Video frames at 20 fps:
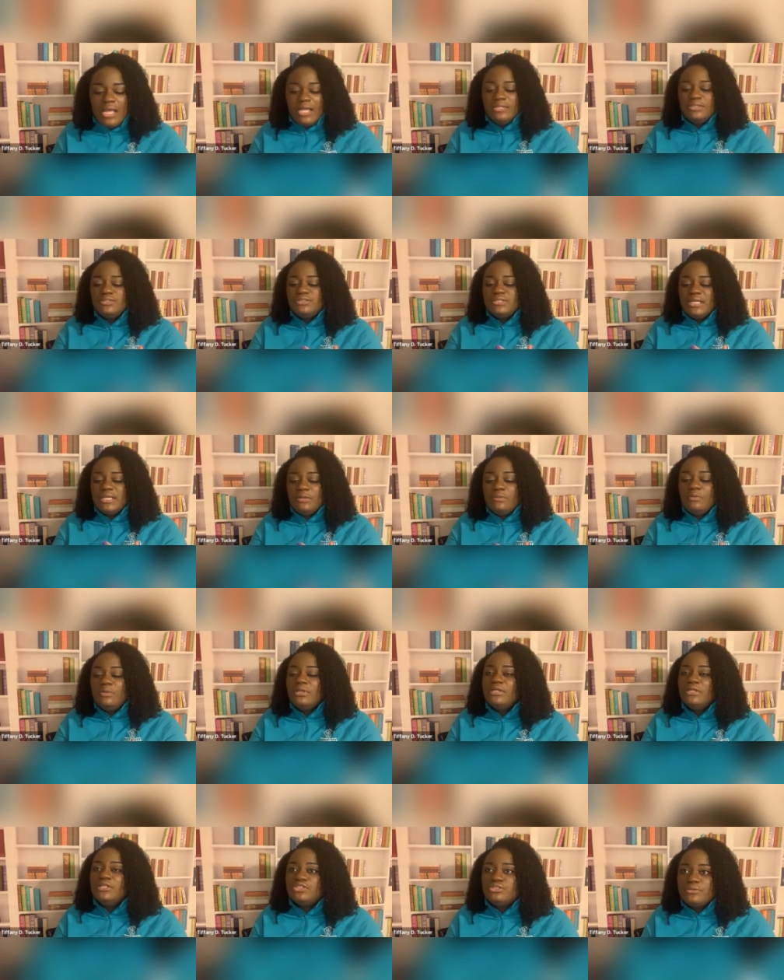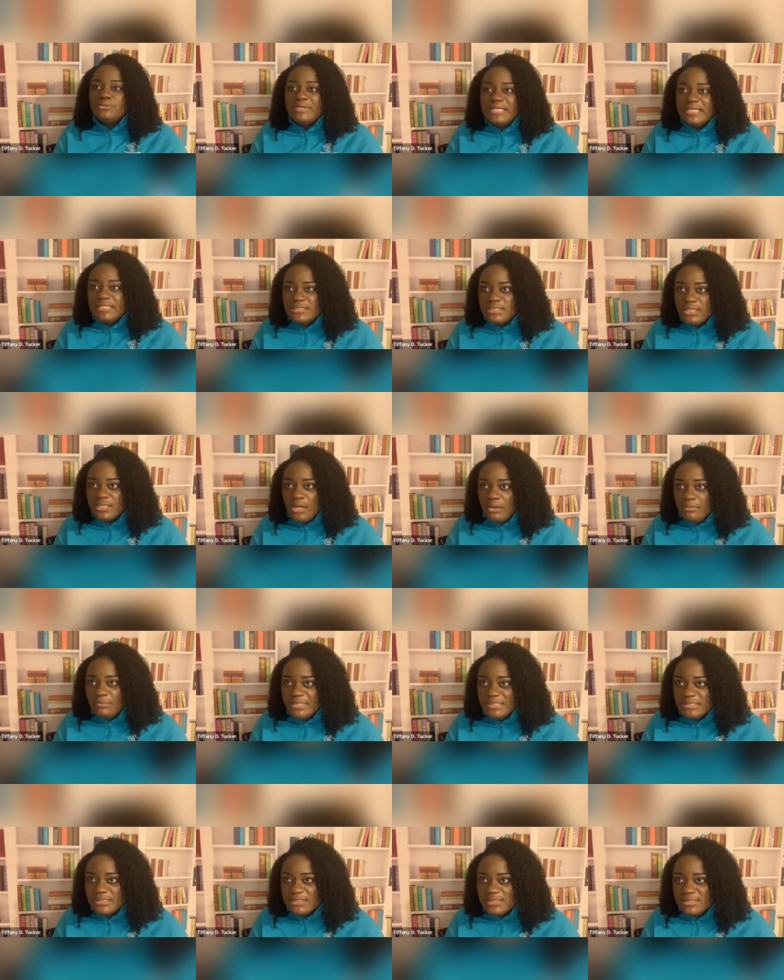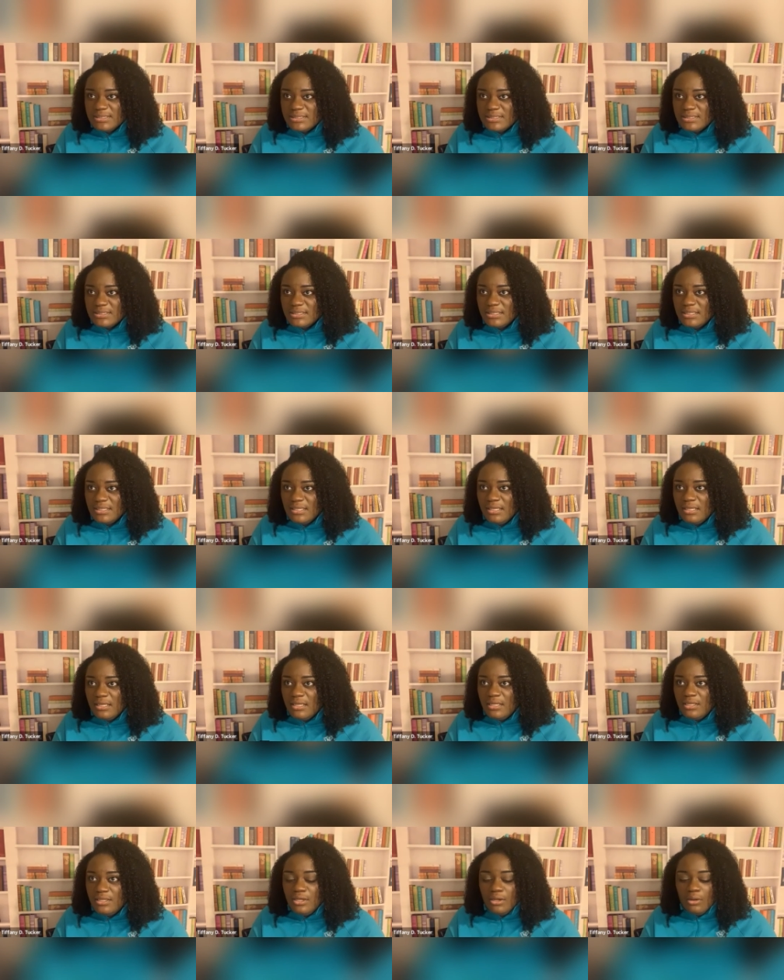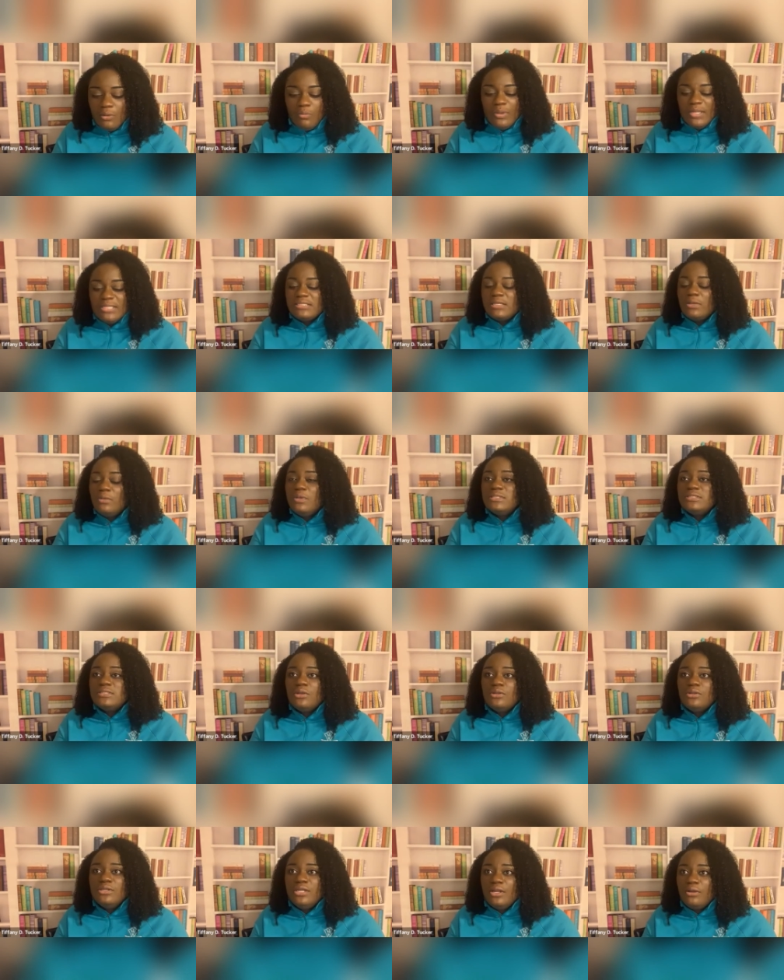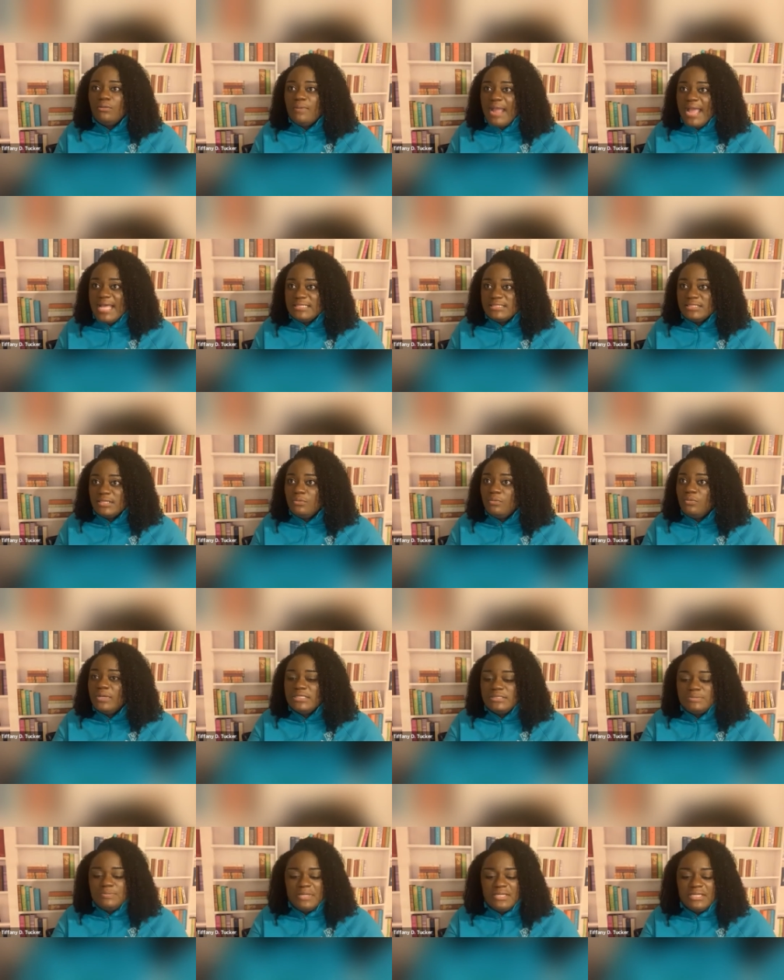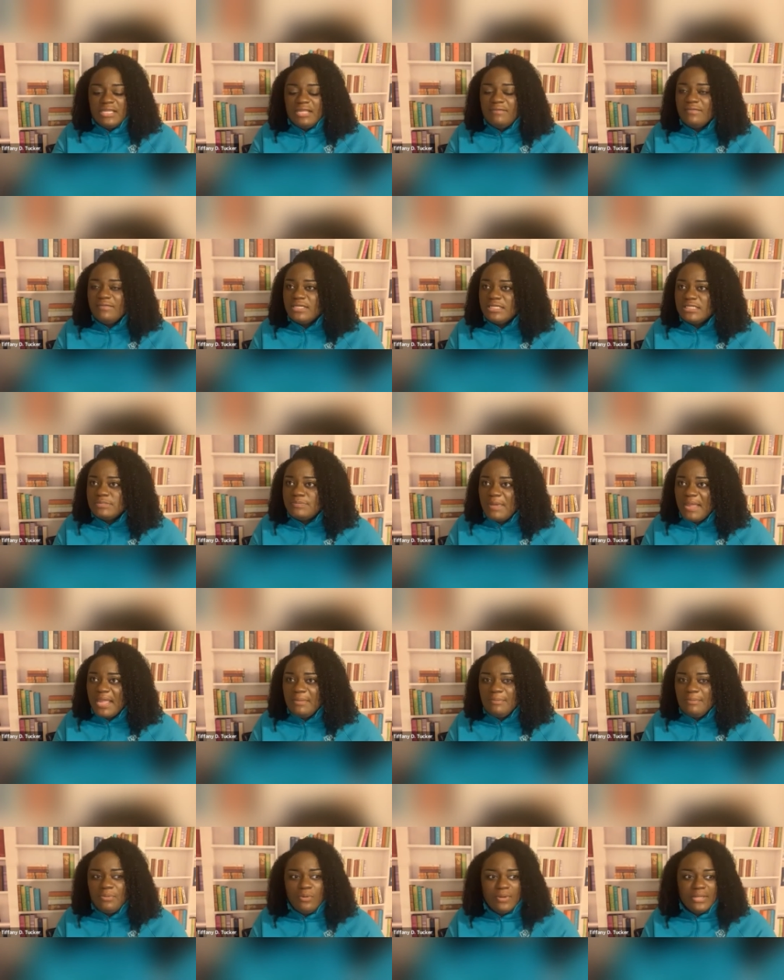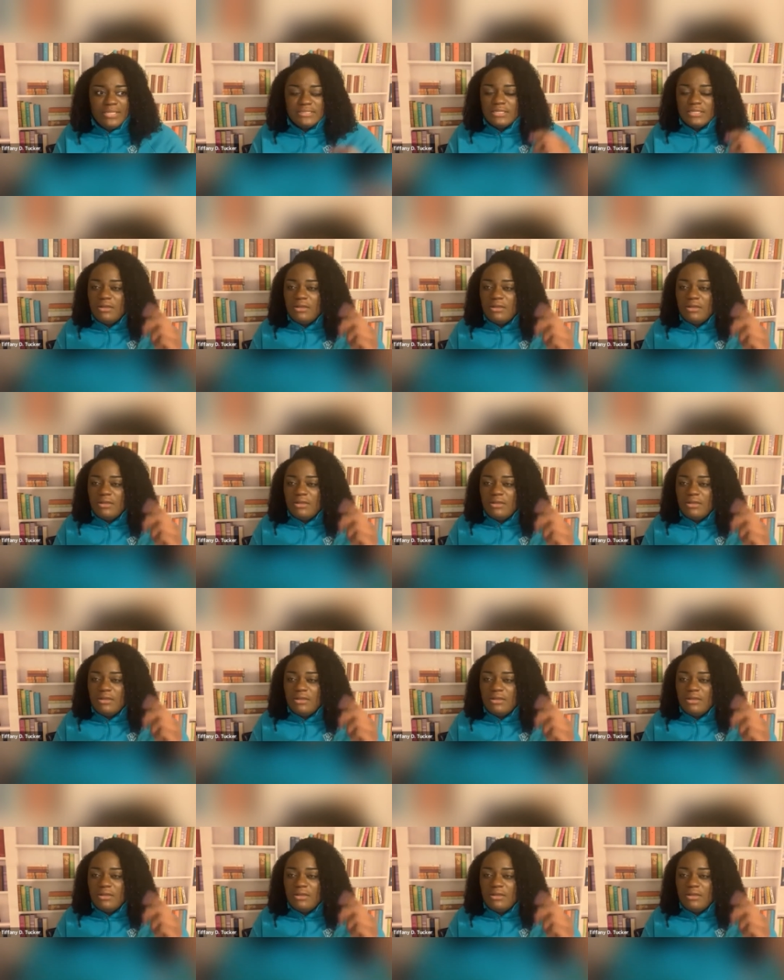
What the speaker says: Understanding what are the trends in our business. What's on the horizon? What's been giving us pain points?